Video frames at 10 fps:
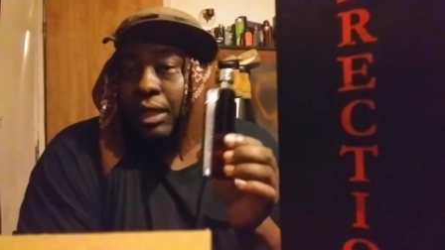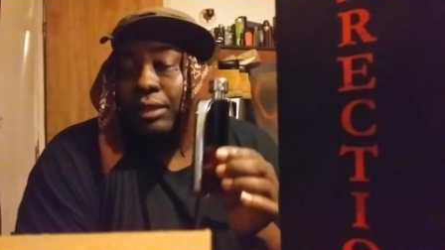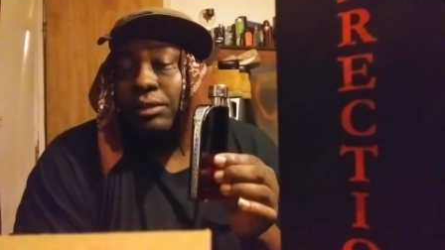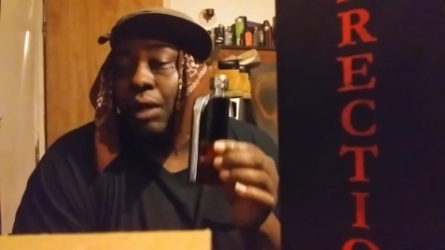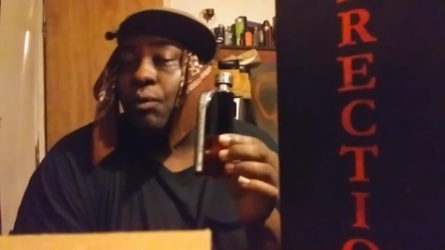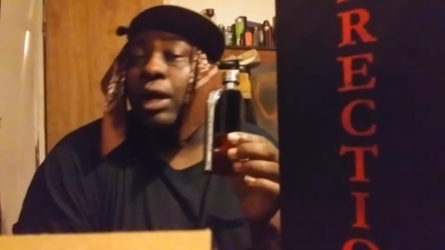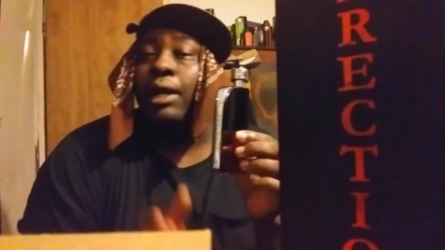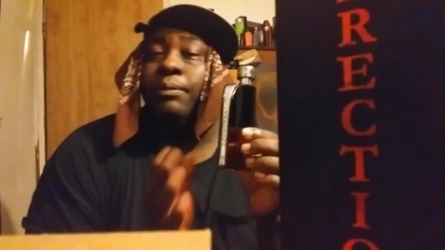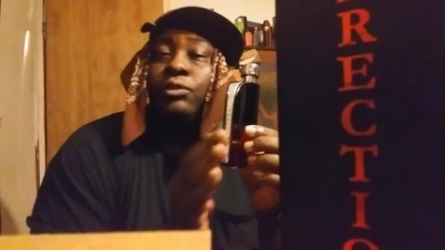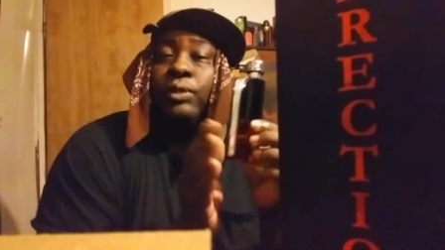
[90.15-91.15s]

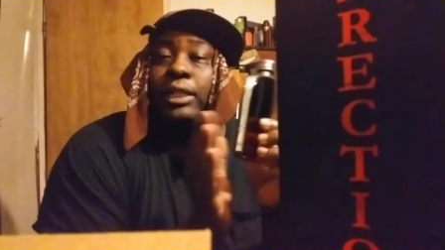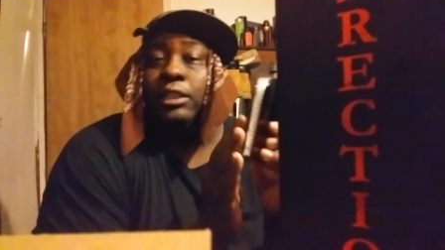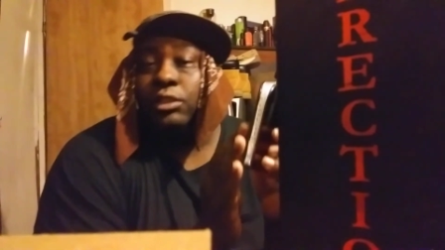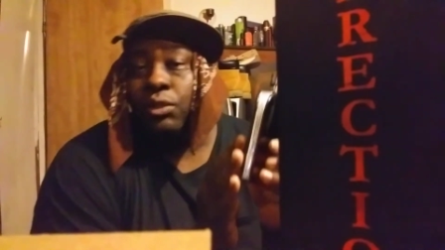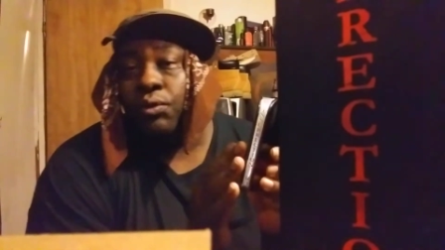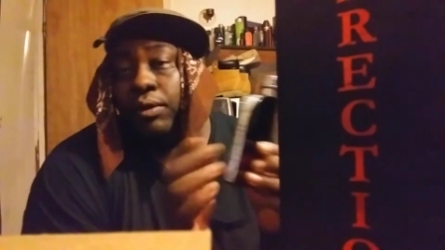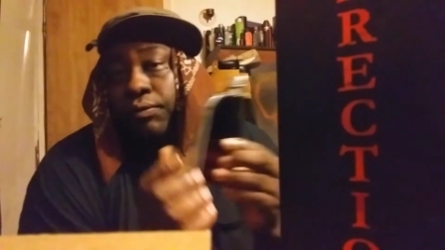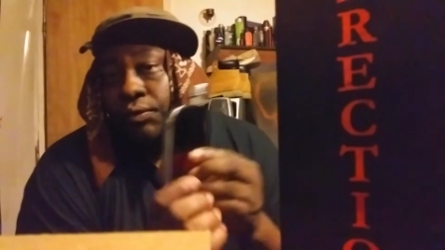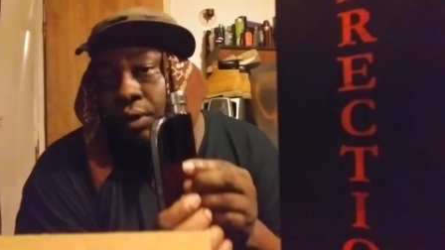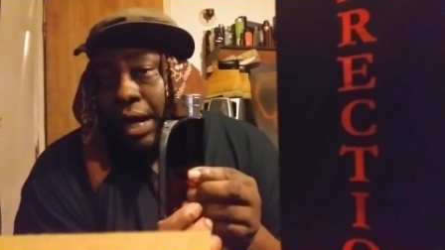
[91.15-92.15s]
somewhere between two and
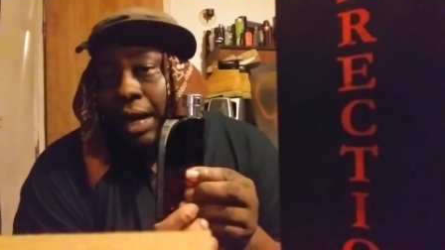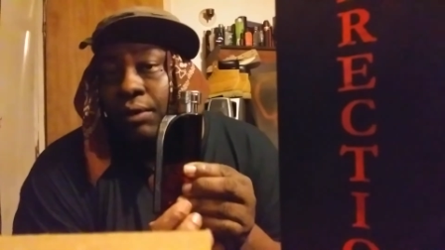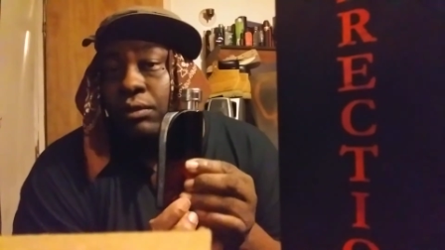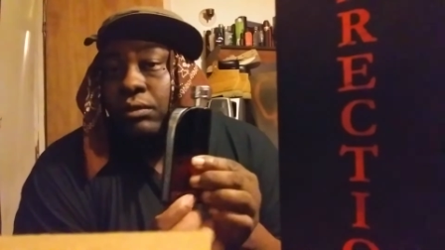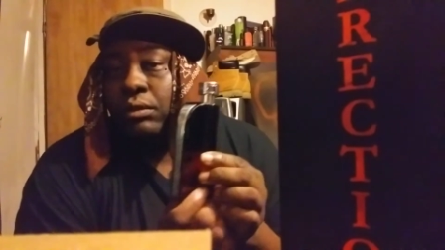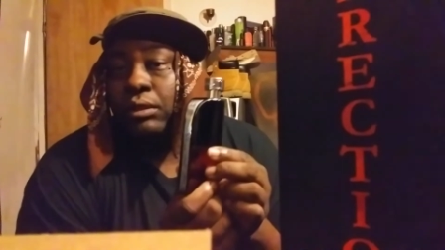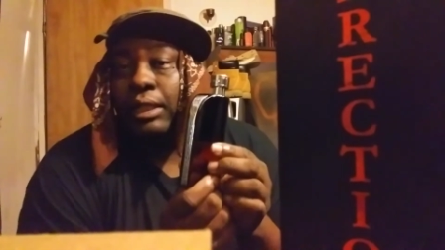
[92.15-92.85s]
four hours.